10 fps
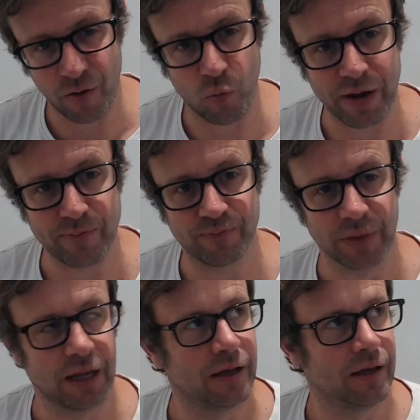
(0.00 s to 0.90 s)
we
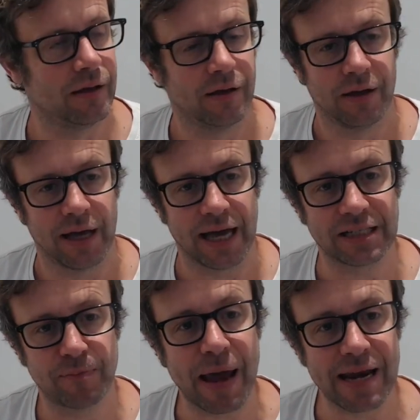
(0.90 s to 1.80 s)

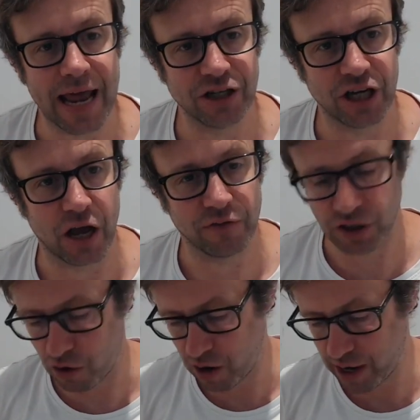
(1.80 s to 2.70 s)
expend energy over
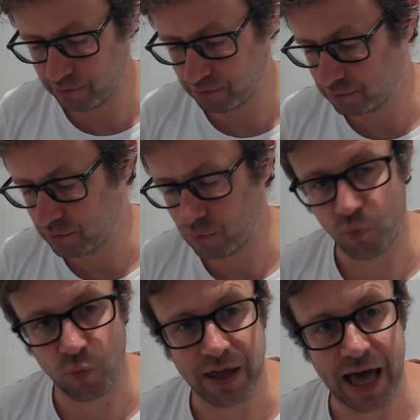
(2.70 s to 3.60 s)
time.
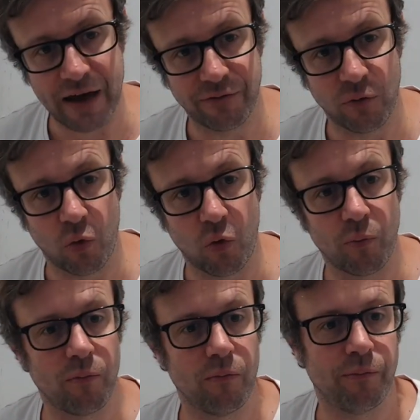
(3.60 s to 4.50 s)
We therefore
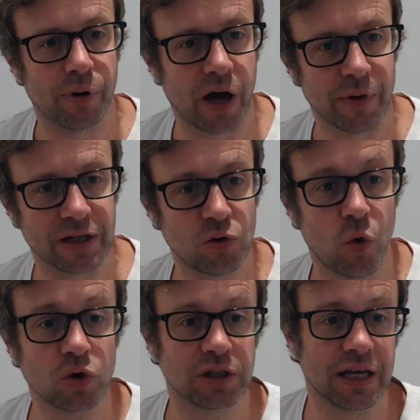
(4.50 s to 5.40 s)
become
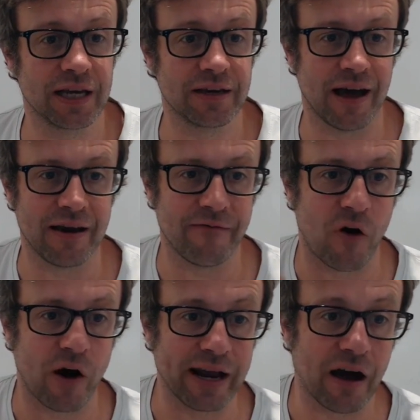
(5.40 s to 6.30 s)
exhausted and
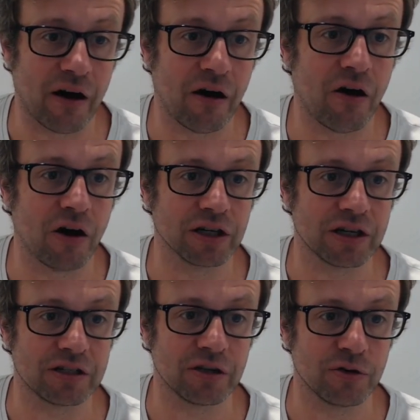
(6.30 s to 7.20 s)
find it harder
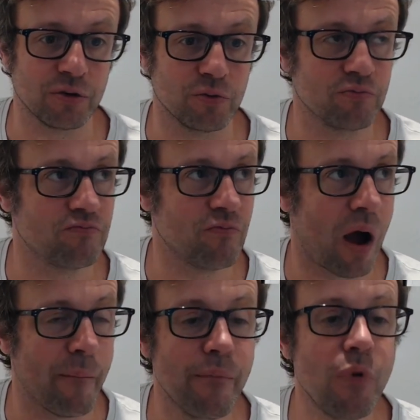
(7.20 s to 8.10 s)
to
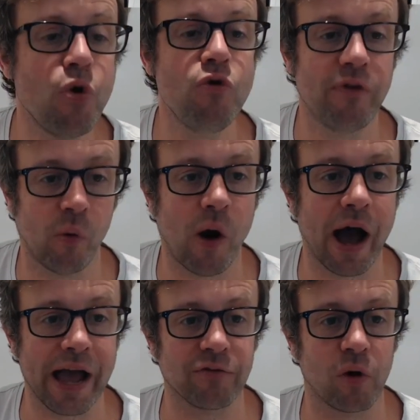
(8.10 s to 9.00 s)
move
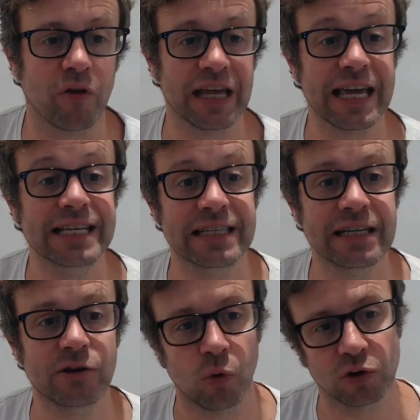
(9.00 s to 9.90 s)
away from what the easy
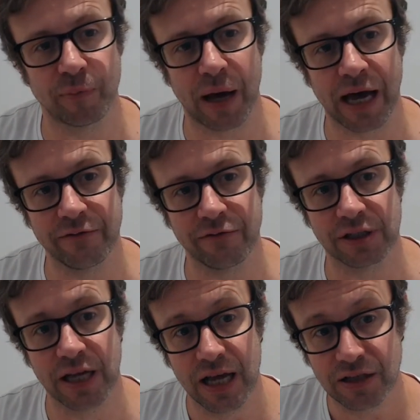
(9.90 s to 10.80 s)
course of behaviour
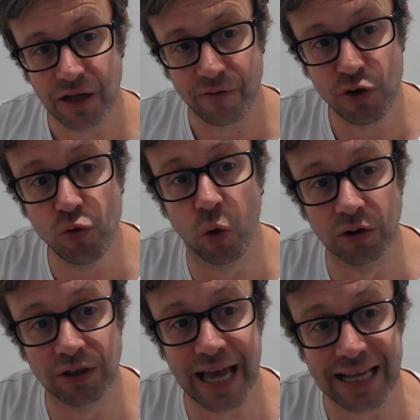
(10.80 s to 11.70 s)
is. So if you
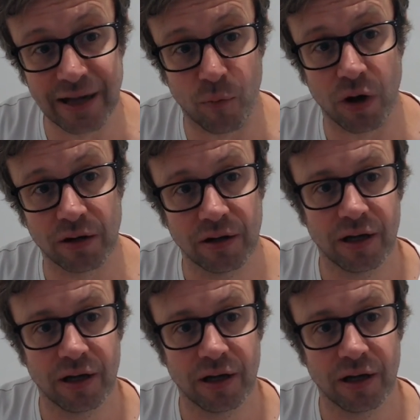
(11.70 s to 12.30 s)
want to get someone